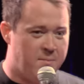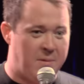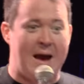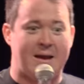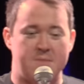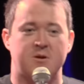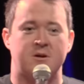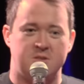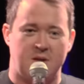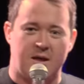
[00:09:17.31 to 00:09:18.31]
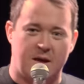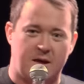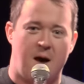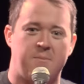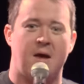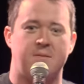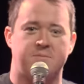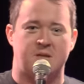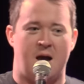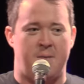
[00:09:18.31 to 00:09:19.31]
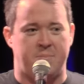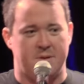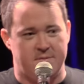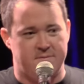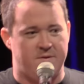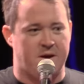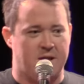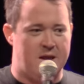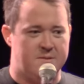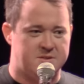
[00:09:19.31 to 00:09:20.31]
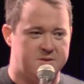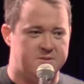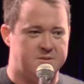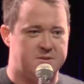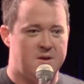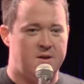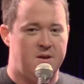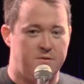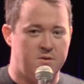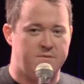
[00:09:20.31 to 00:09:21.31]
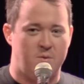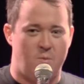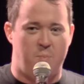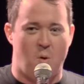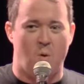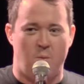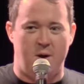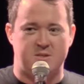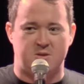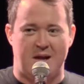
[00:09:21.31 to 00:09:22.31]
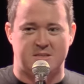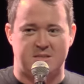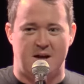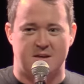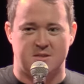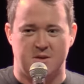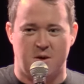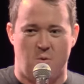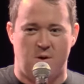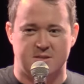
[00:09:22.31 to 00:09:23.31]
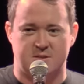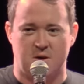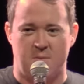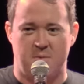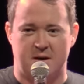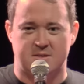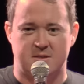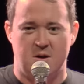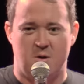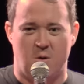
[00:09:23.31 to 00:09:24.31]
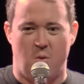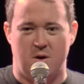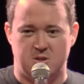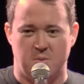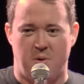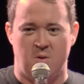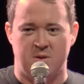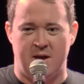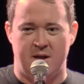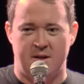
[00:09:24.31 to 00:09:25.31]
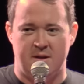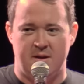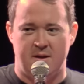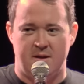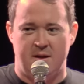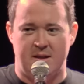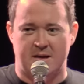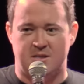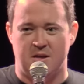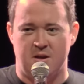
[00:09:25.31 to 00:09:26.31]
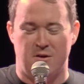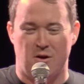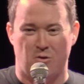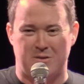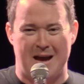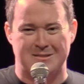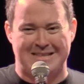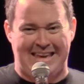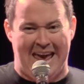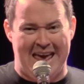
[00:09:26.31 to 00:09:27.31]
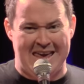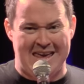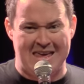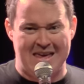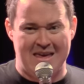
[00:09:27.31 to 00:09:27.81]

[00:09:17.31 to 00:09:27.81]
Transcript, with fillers: Black neighborhoods, you get like a cupcake shop and fucking hipsters. If you live in a poor white trash town, you get one Starbucks or one Chipotle. Next thing you know, your whole town's gay.